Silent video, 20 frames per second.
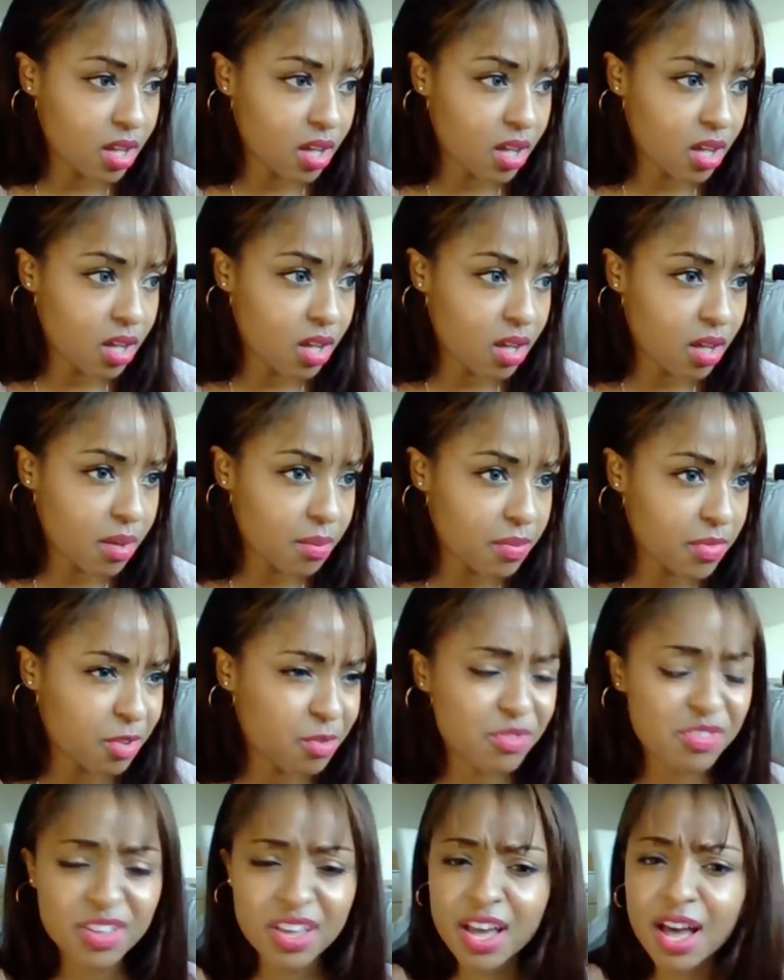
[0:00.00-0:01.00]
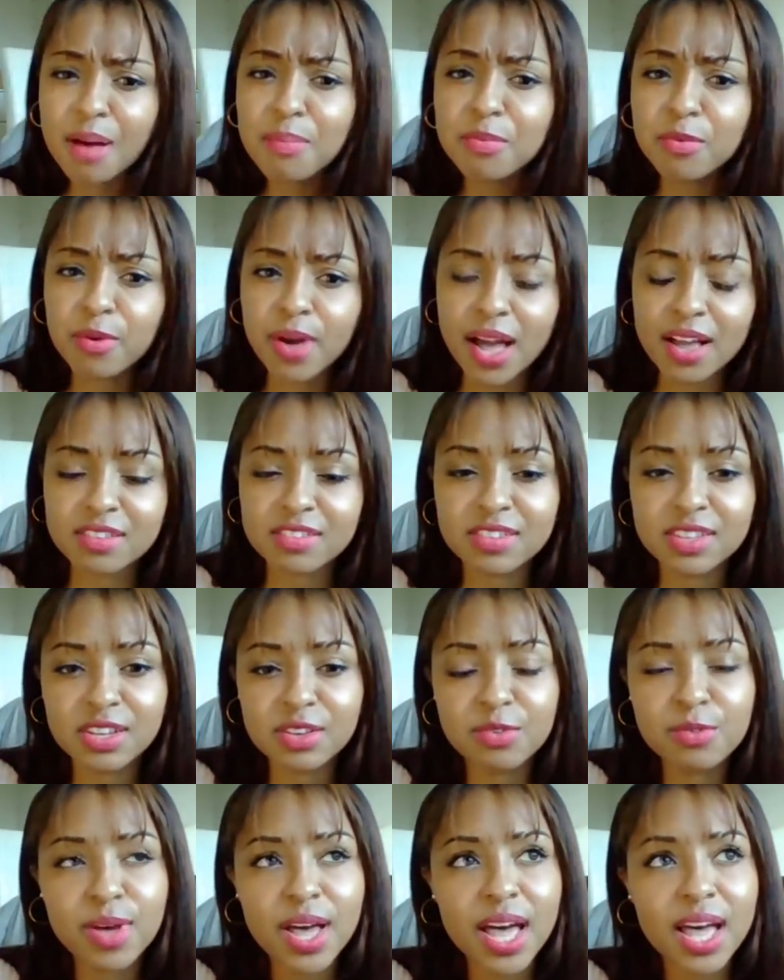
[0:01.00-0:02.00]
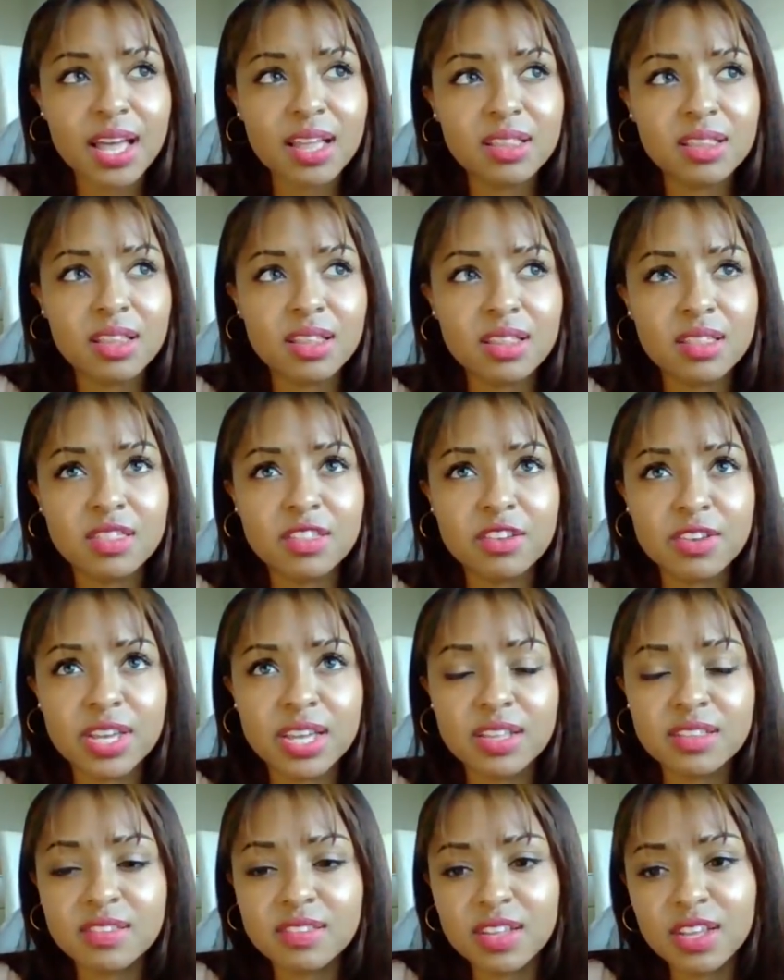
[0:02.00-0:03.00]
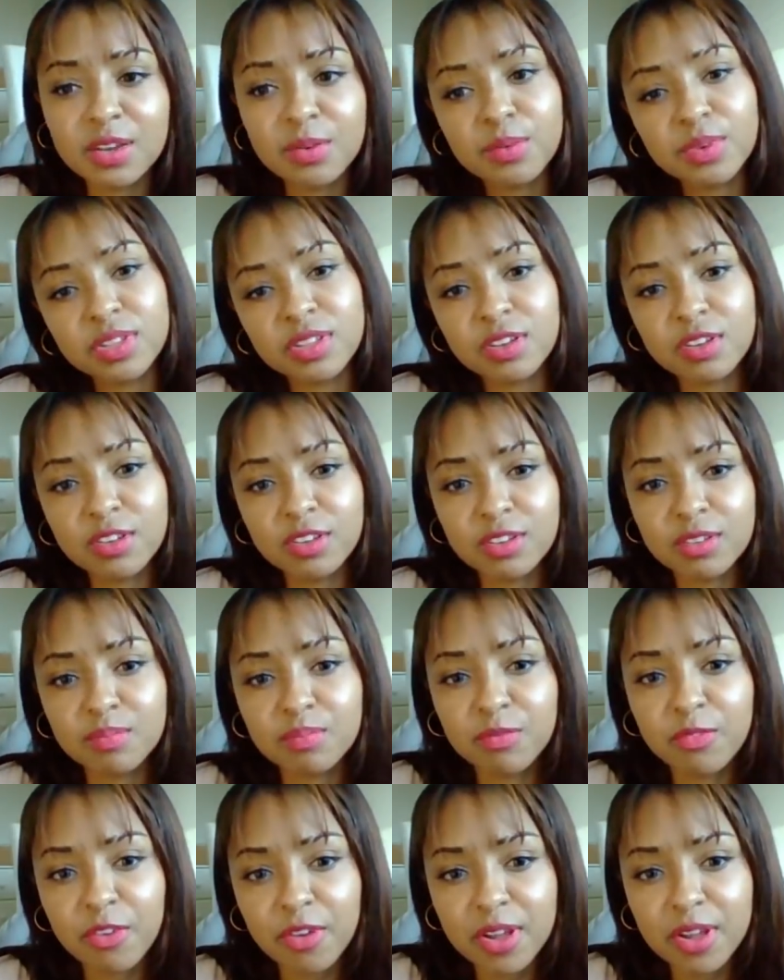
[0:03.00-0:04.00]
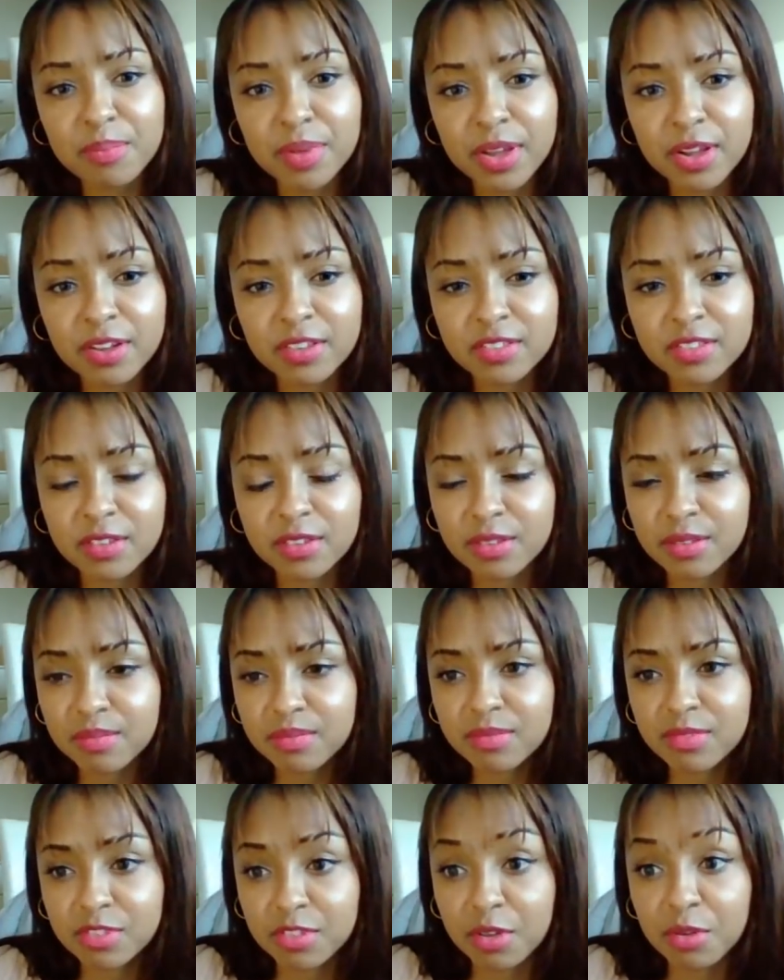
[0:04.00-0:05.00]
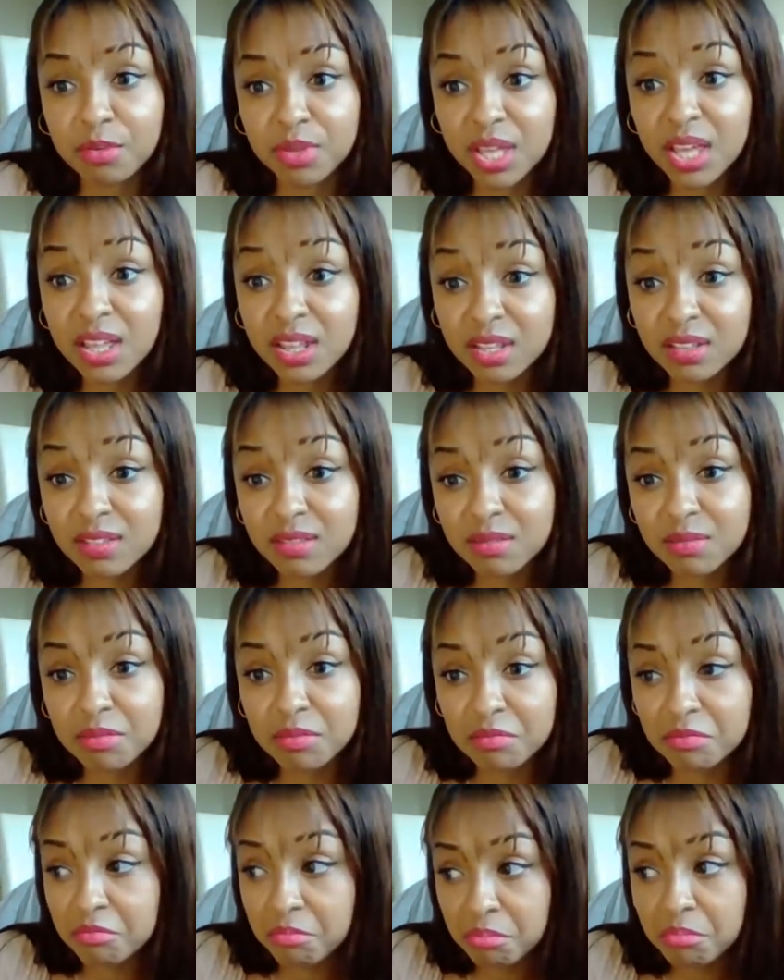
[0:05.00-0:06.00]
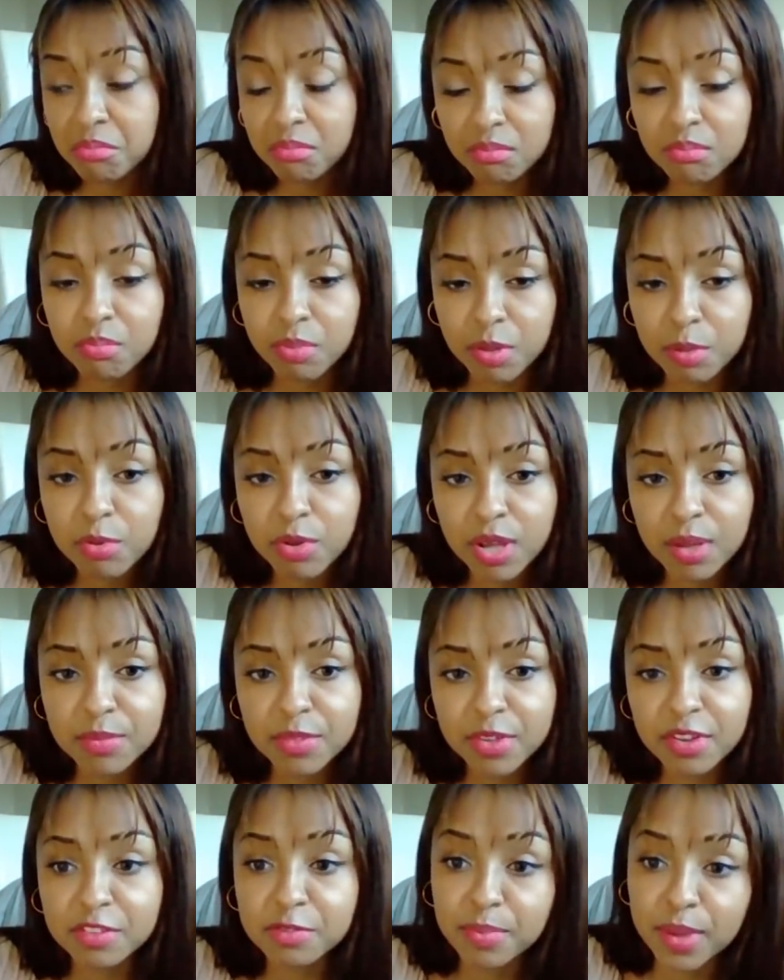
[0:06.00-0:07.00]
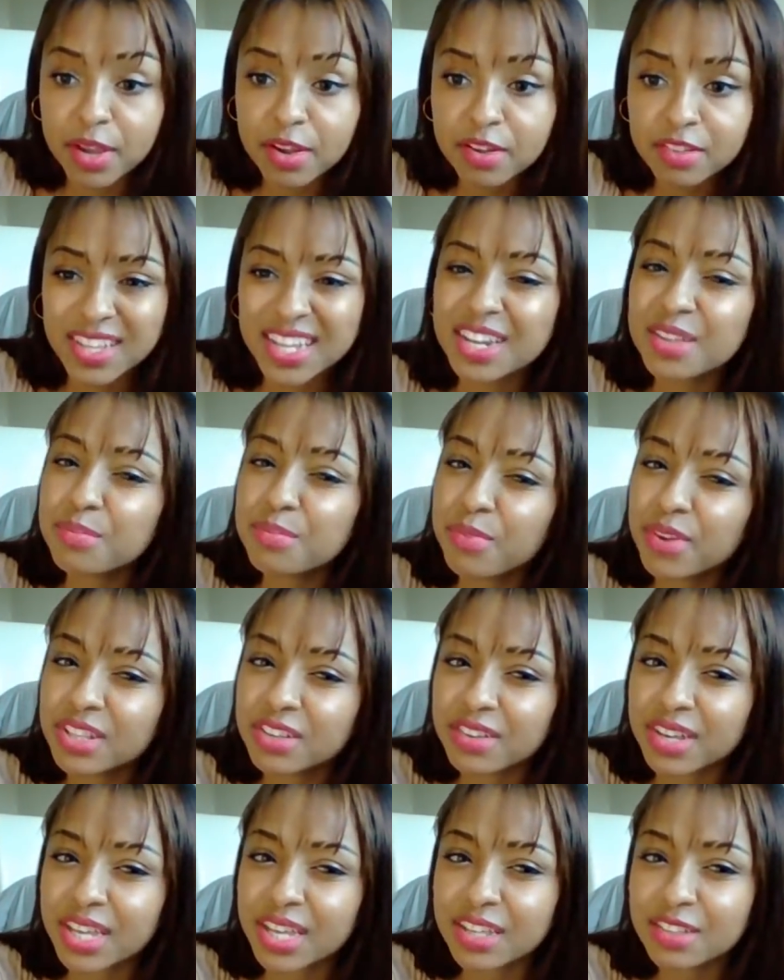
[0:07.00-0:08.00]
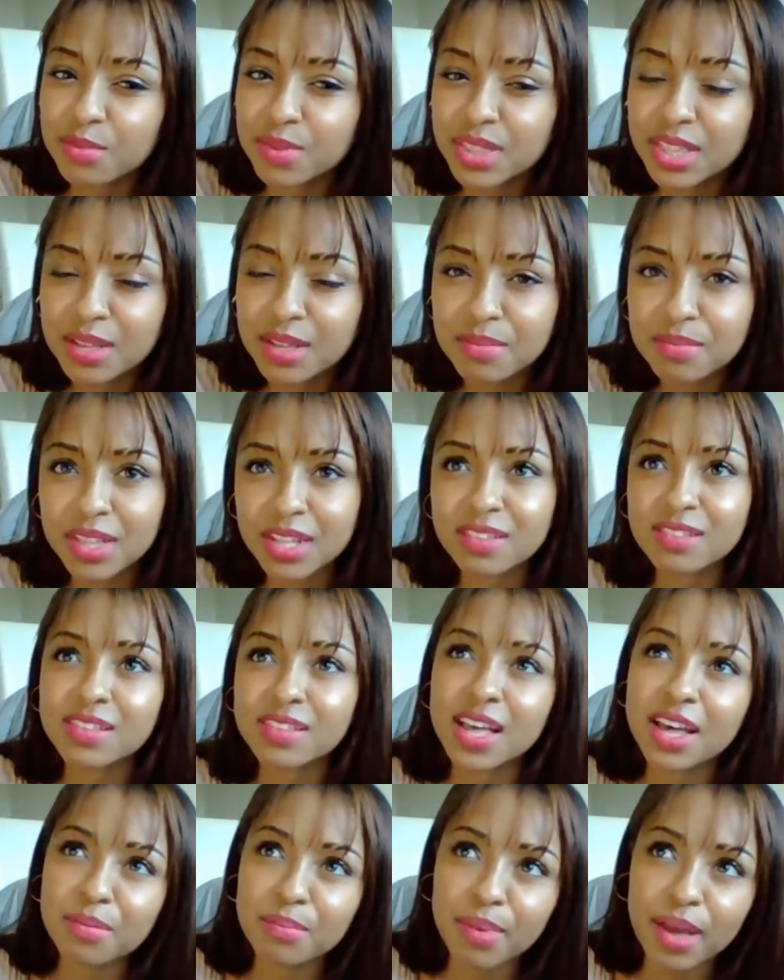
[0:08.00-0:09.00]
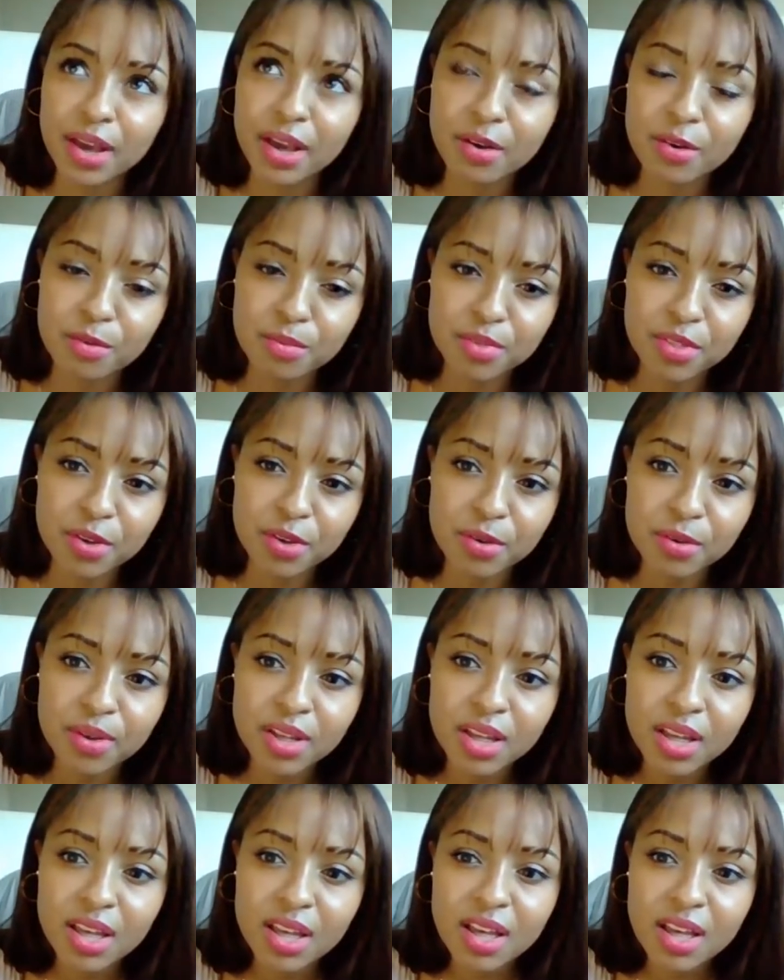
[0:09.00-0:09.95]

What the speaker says: There was a couple actually who had their kids staying with her grandparents. So yeah, it's people come there as parents. They didn't bring their kids with them. They just had them back home though.